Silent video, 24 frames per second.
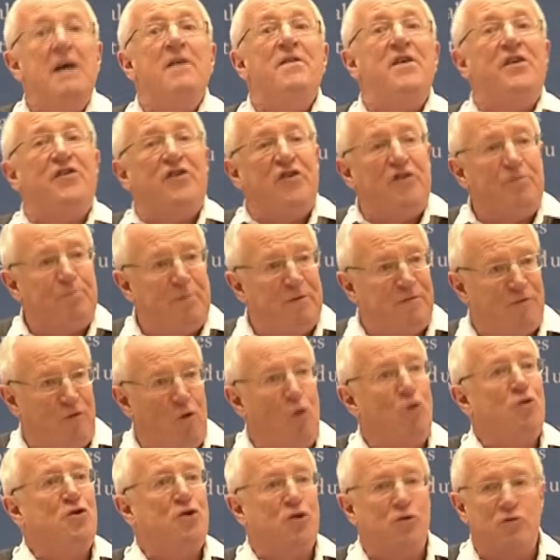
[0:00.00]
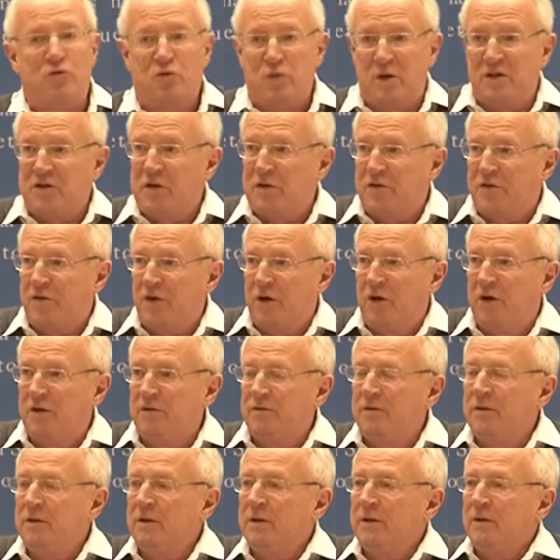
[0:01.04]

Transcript: This is before June 23rd,